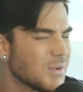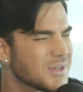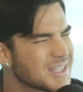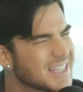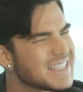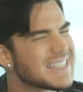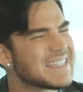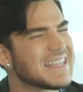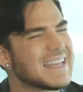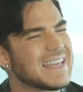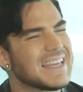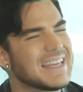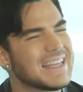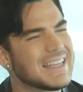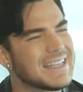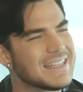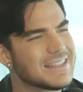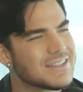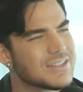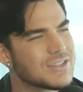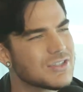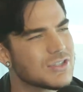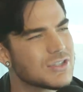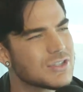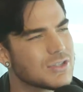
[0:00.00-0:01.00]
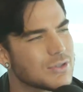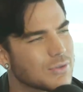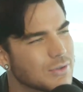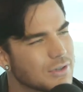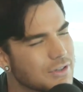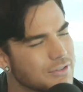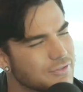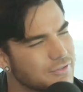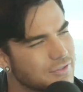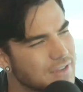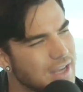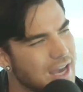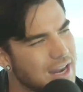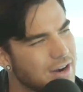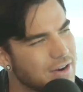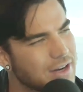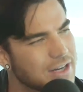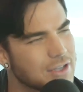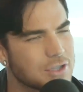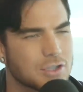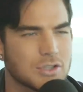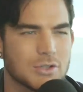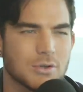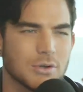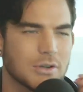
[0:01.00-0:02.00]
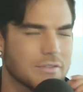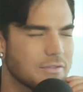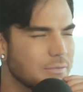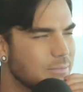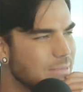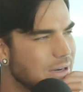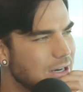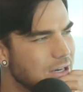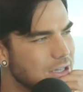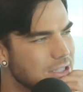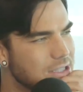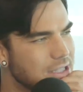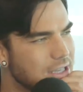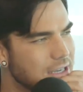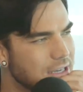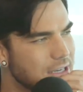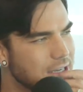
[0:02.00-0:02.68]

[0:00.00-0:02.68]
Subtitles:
which is sort of flattering and sort of embarrassing.